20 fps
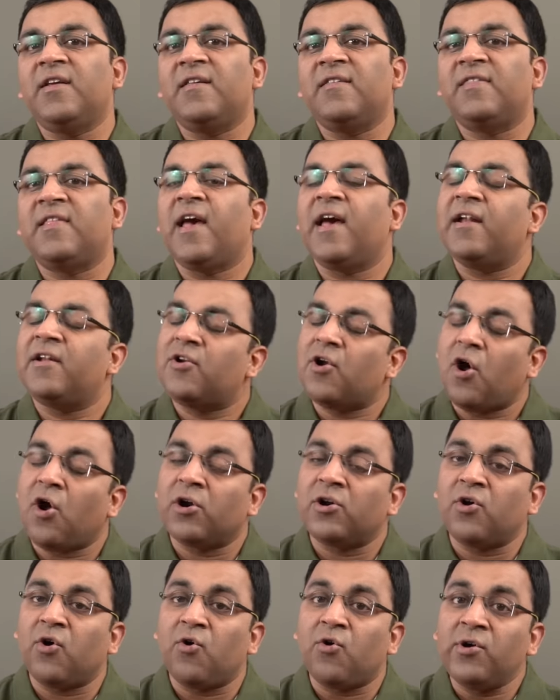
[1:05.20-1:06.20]
is there
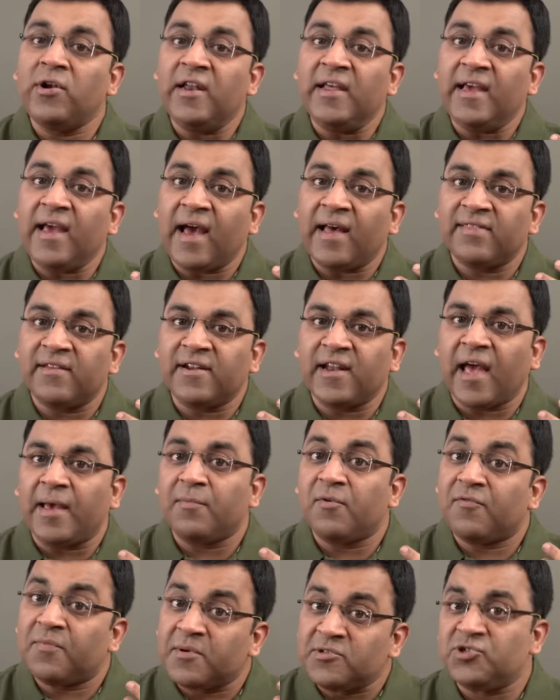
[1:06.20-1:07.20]
not only at the time
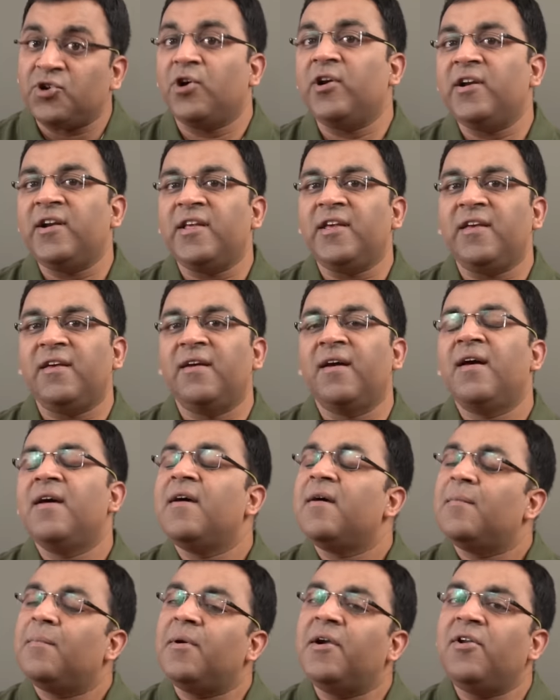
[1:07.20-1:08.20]
of maturity,
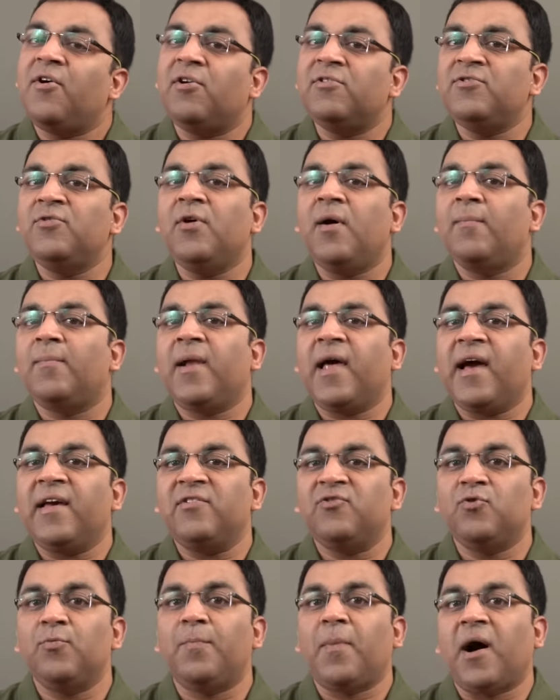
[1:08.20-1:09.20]
but it also
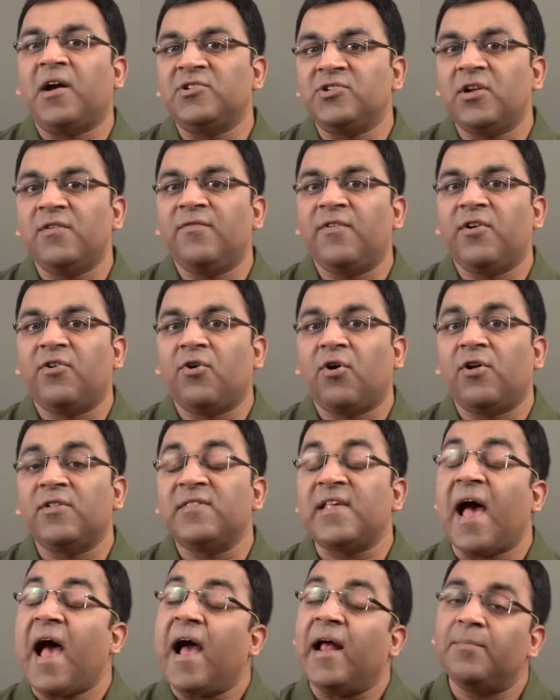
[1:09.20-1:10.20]
applies to partial
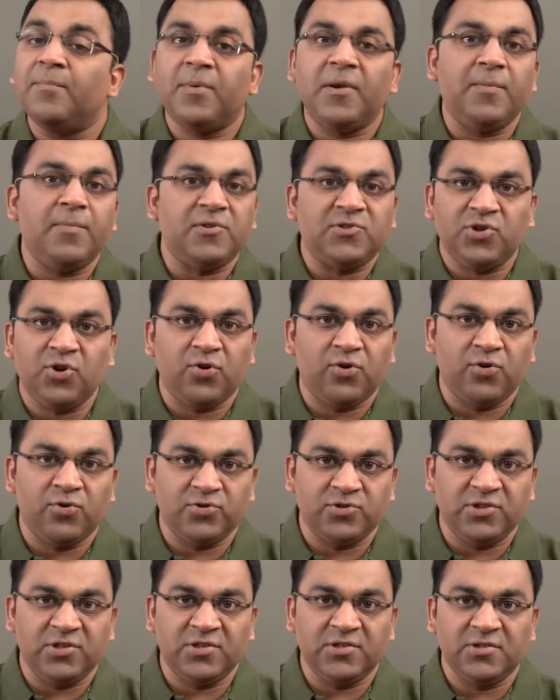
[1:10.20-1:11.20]
withdrawals and premature
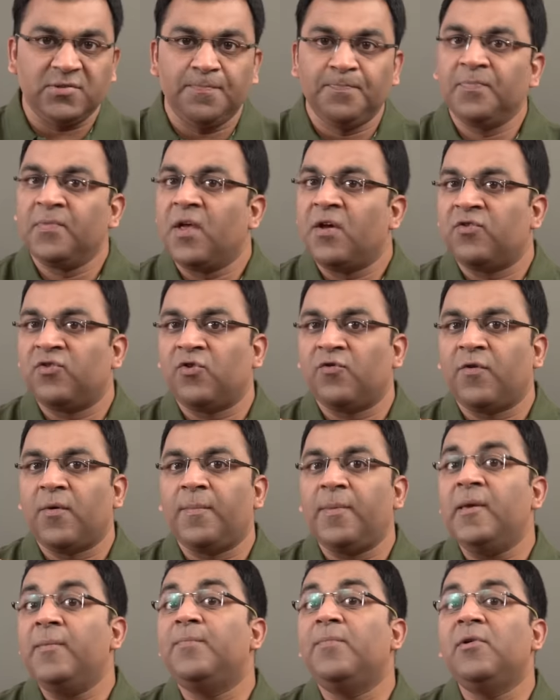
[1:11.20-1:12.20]
closures. So for
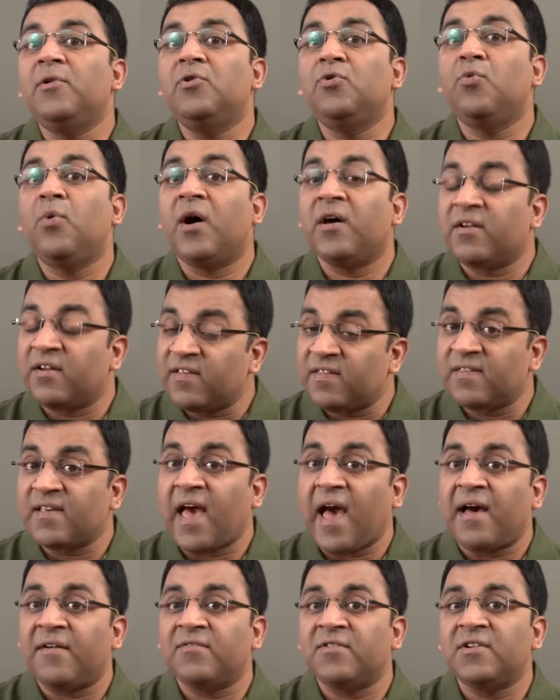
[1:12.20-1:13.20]
people who are risk
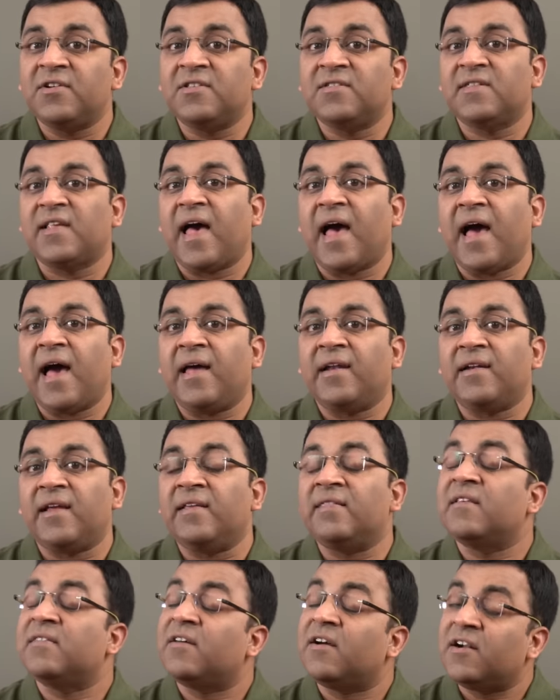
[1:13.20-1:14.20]
averse and
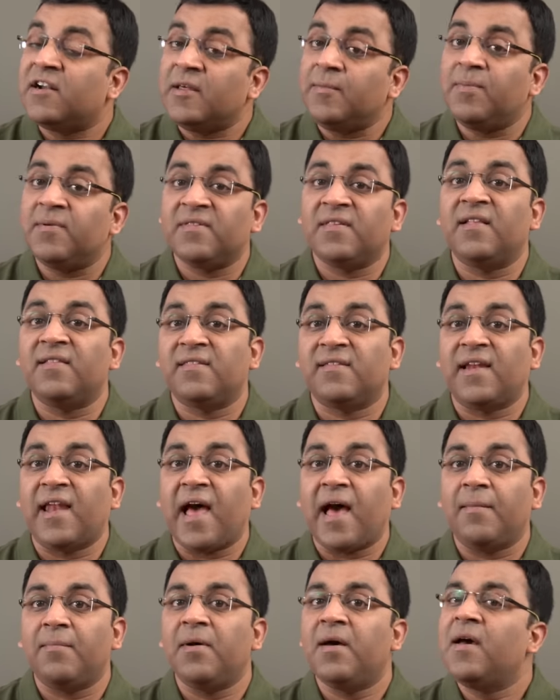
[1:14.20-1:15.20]
in the 30%
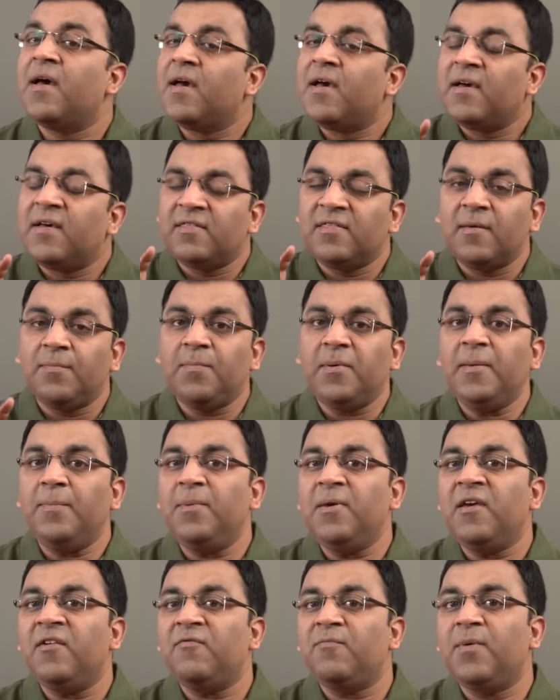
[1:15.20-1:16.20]
slab, the
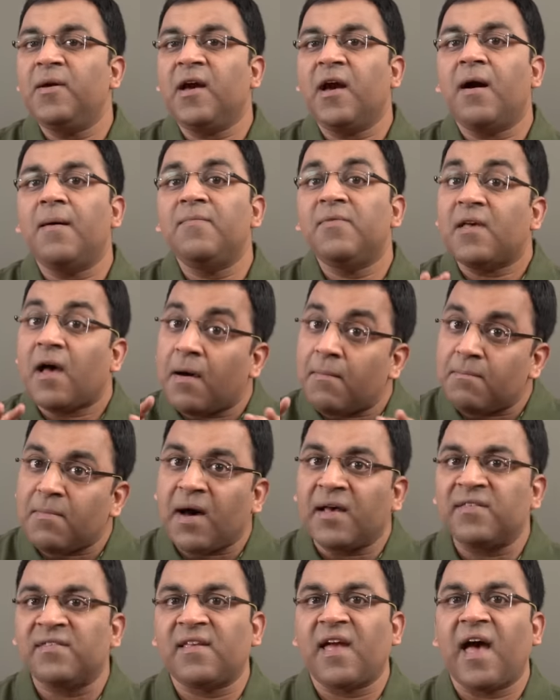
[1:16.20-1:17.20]
PPF becomes a
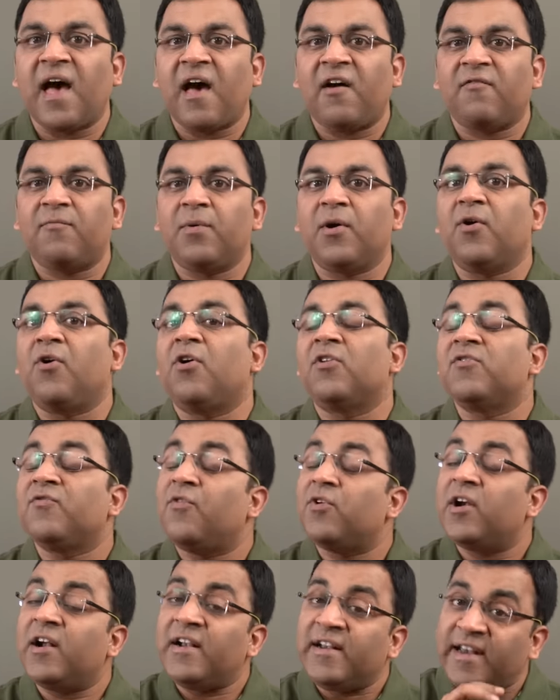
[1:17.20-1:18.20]
must have, because
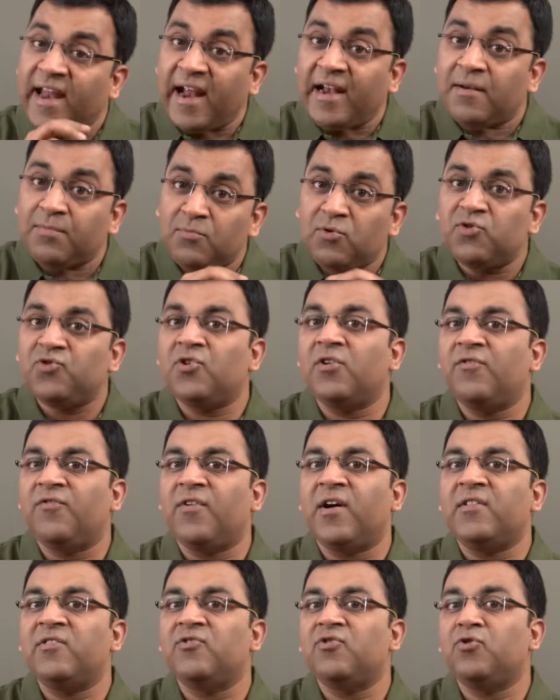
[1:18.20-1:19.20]
for a debt mutual
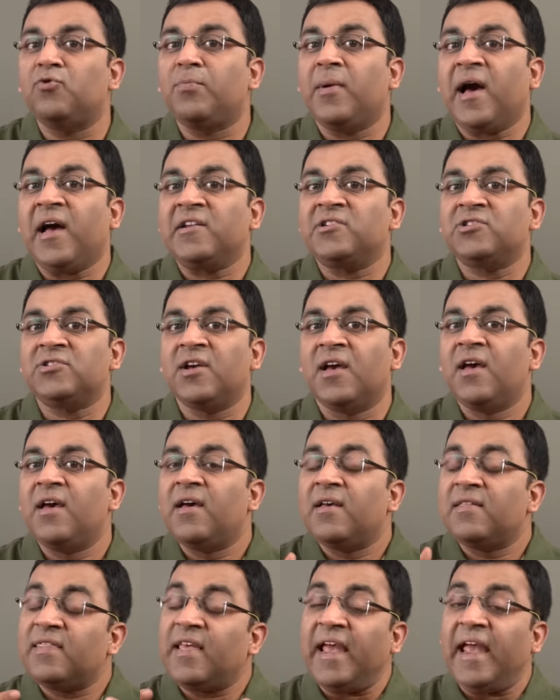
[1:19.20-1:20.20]
fund to match
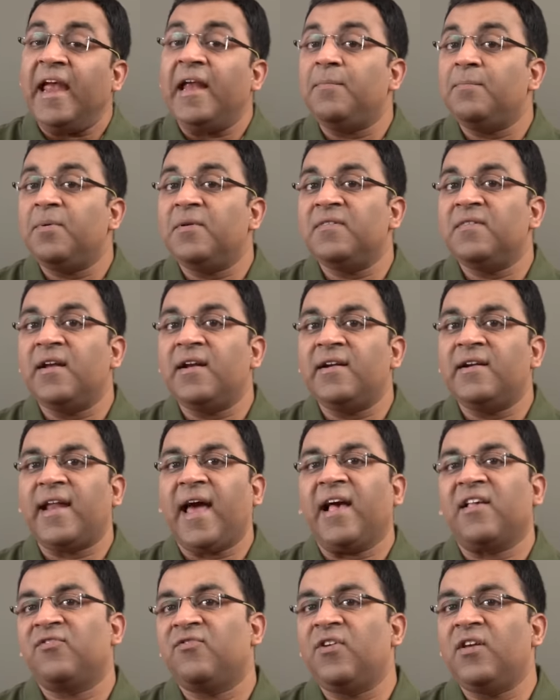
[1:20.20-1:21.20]
the 8%
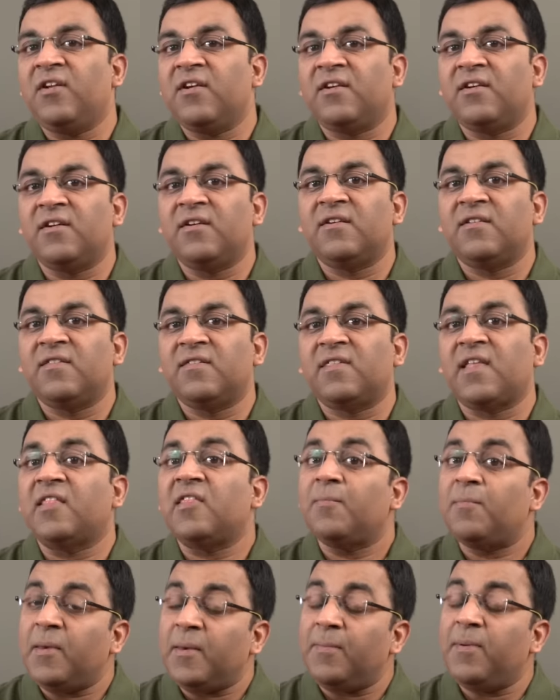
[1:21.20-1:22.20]
tax-free returns that
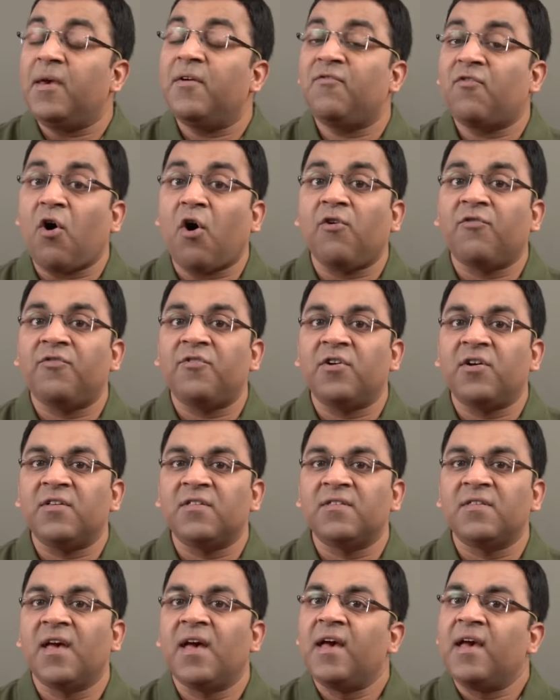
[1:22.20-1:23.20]
the PPF
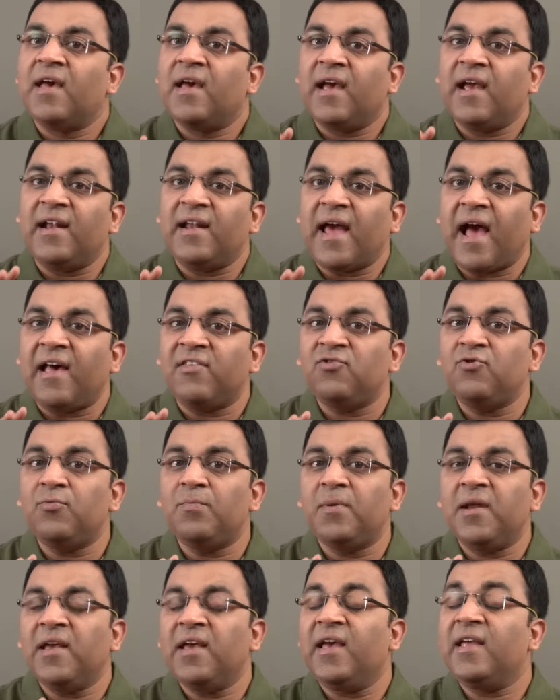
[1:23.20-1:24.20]
offers, it has to
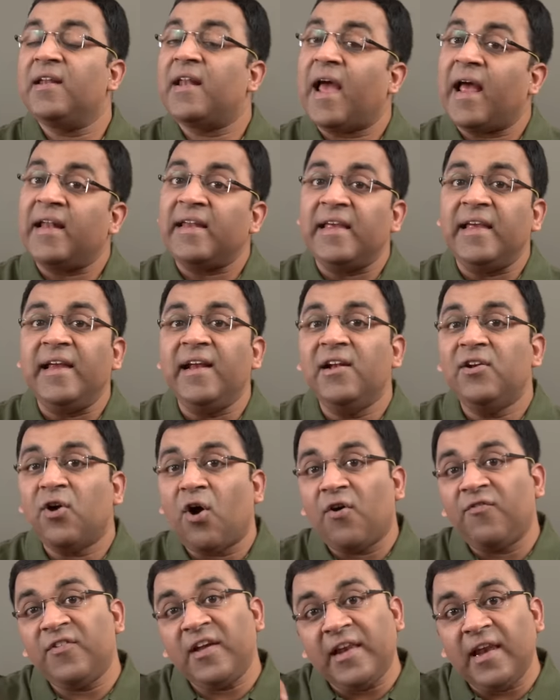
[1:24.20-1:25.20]
bring in an yield
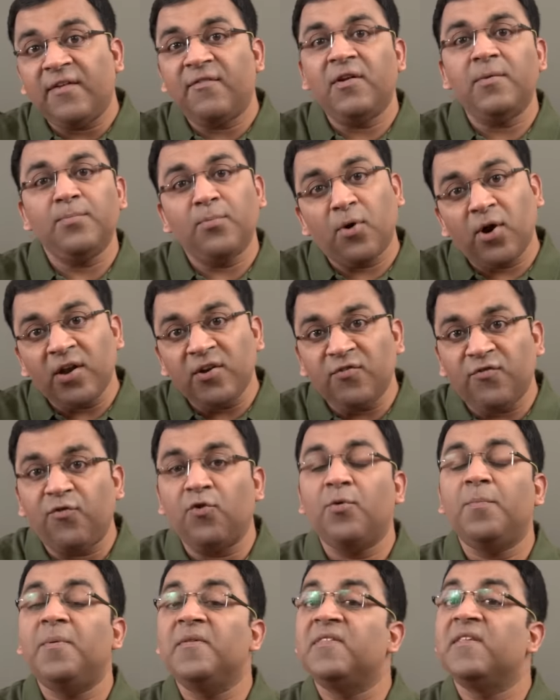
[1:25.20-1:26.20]
of
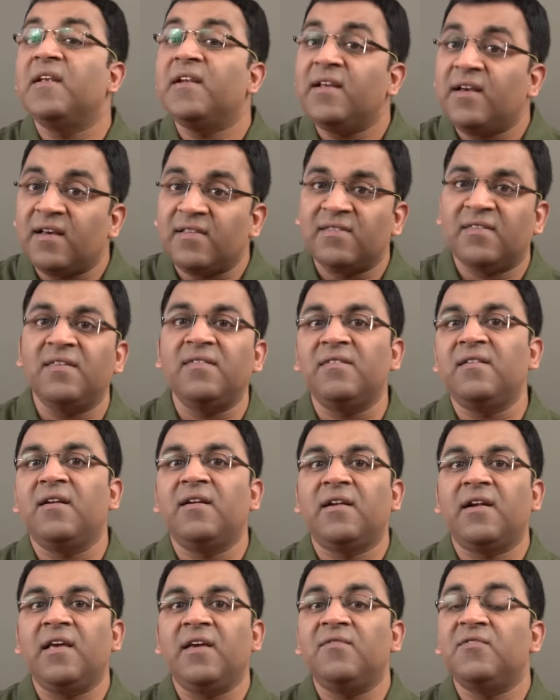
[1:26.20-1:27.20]
11.4%
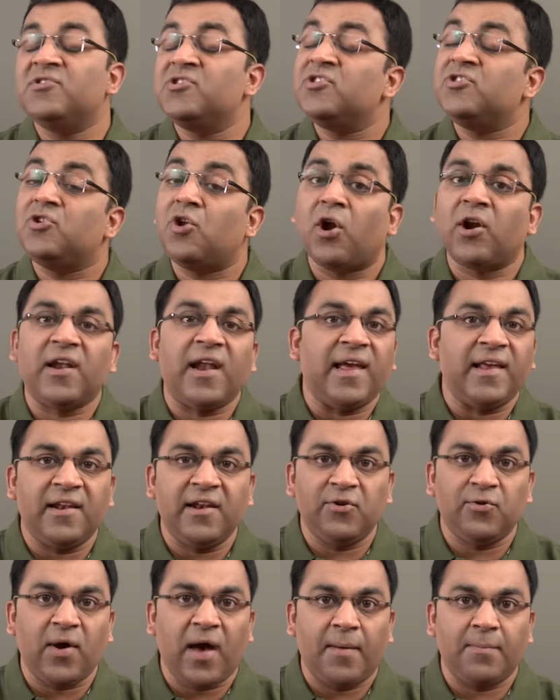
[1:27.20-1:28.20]
consistently, which is not
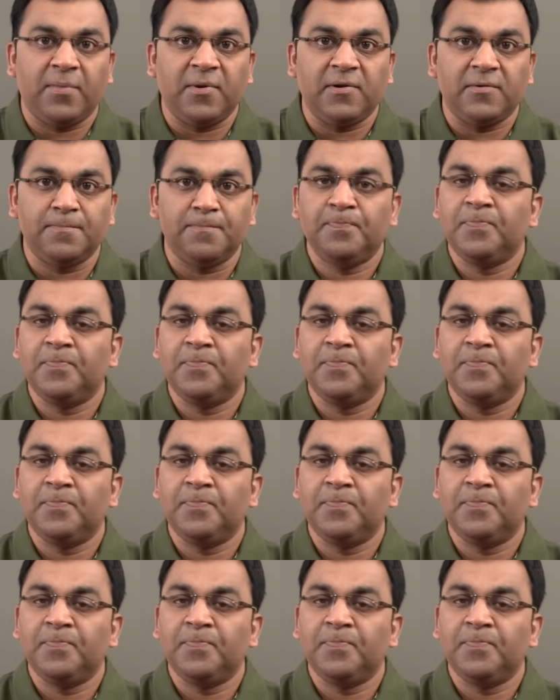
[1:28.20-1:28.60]
likely to happen.